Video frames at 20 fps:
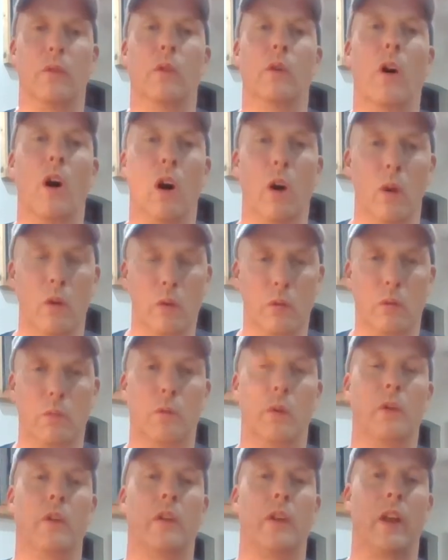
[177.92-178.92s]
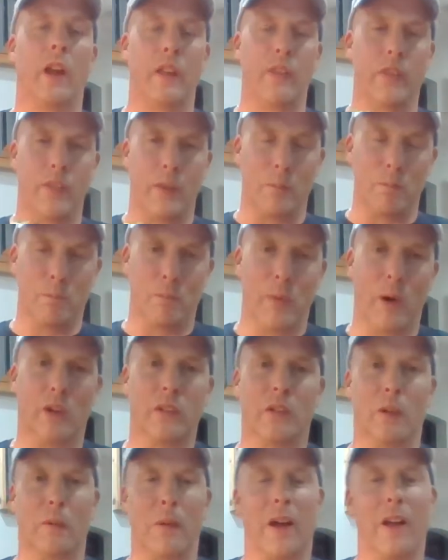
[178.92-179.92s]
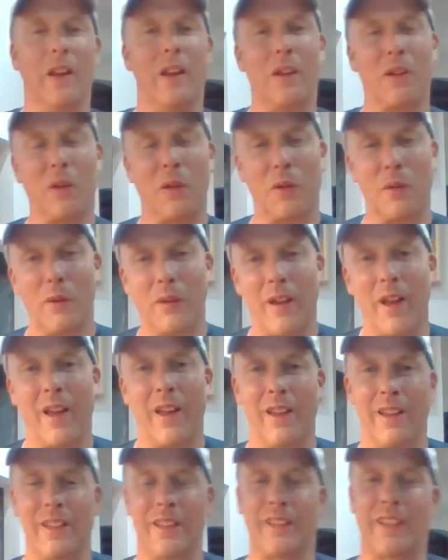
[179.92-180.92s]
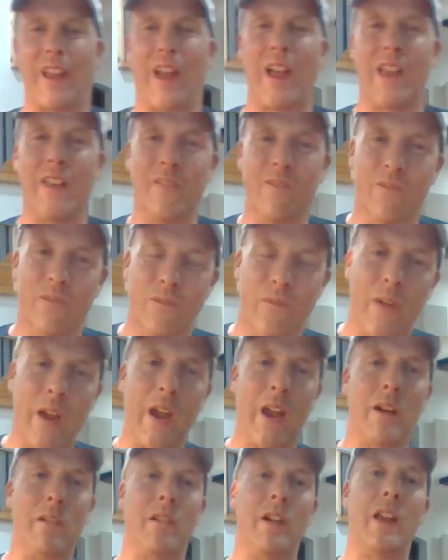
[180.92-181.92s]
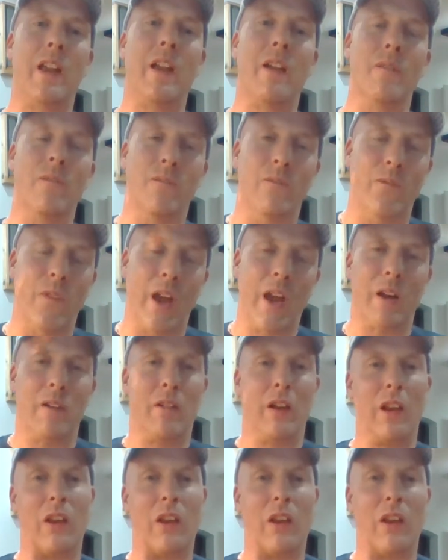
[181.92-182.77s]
oud wood at the bottom, and it creates a very